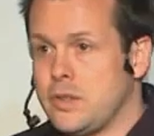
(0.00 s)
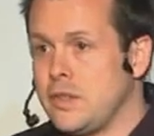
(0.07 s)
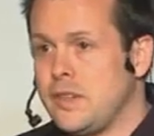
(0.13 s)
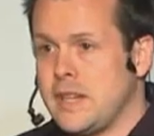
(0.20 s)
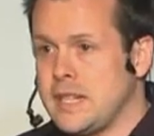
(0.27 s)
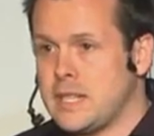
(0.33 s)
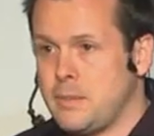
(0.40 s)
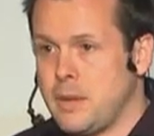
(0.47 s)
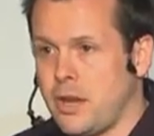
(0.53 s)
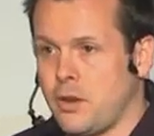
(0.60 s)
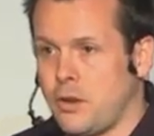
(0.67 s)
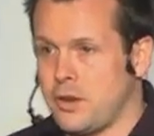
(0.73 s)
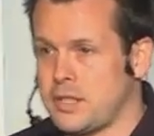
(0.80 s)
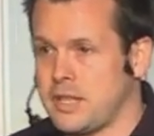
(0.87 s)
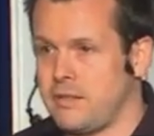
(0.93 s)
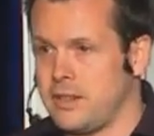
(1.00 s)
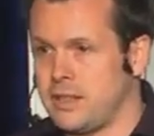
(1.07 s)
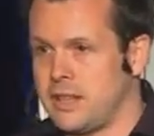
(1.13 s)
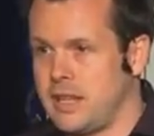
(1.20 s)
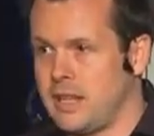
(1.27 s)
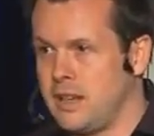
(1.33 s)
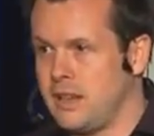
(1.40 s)
do need to be across
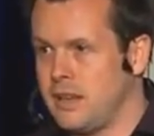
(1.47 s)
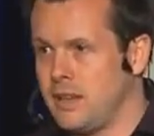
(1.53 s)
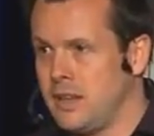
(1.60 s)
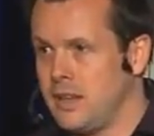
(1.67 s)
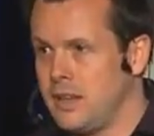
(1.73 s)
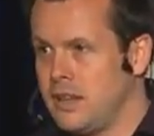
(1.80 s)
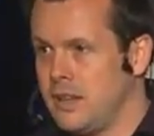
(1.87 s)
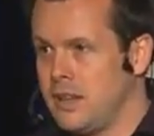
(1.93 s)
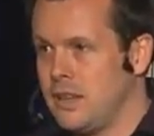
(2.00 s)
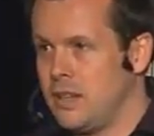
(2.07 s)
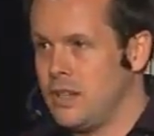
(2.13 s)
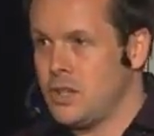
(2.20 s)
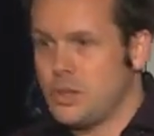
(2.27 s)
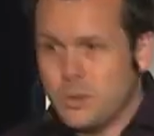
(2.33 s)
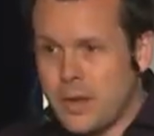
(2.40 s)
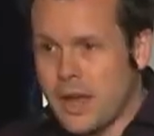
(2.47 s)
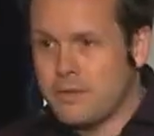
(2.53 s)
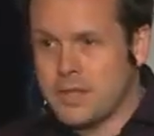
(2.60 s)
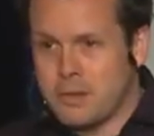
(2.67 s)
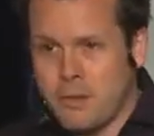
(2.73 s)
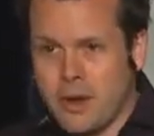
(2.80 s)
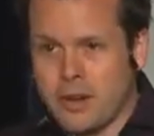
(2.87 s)
everything. You do have
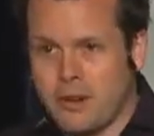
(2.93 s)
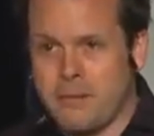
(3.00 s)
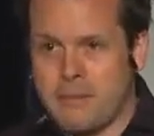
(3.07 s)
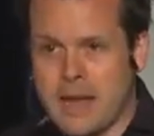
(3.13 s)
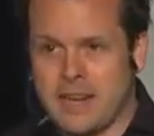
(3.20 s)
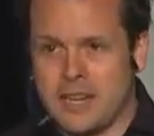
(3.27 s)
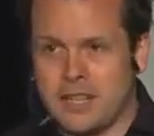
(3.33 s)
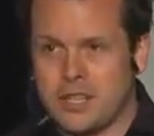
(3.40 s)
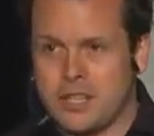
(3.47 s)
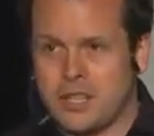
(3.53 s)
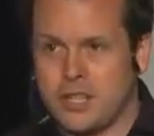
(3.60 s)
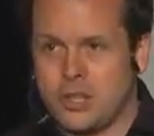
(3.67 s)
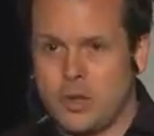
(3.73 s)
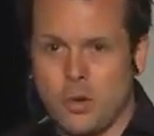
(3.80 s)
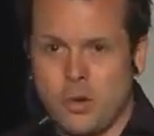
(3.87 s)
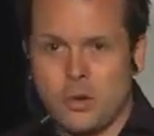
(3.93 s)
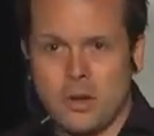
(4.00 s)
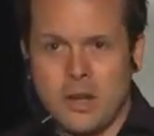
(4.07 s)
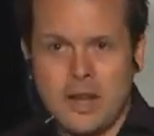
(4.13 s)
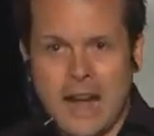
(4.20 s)
to micromanage. You're